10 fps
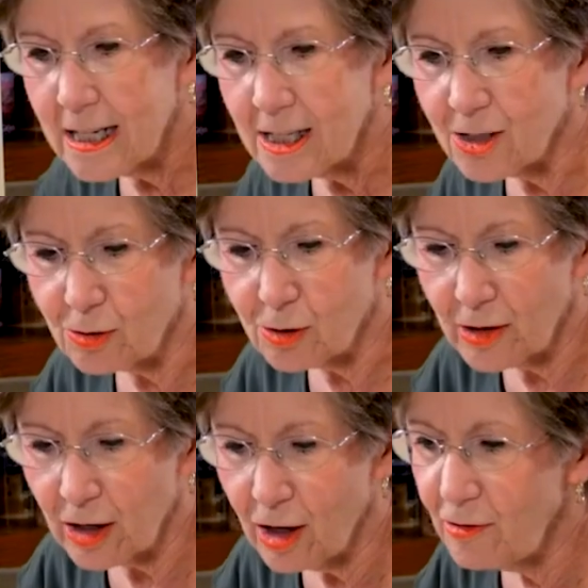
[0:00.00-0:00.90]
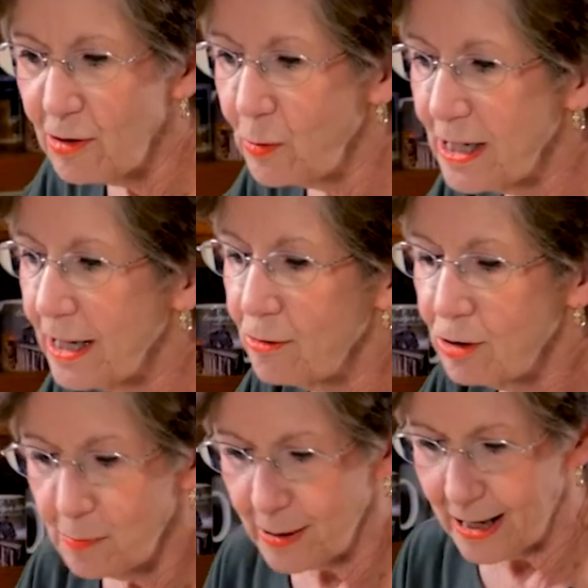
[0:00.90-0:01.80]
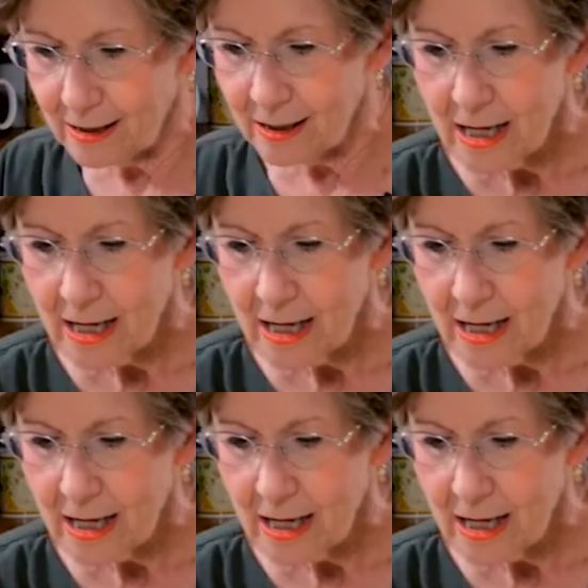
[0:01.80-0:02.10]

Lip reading: So to the oven we go to bake.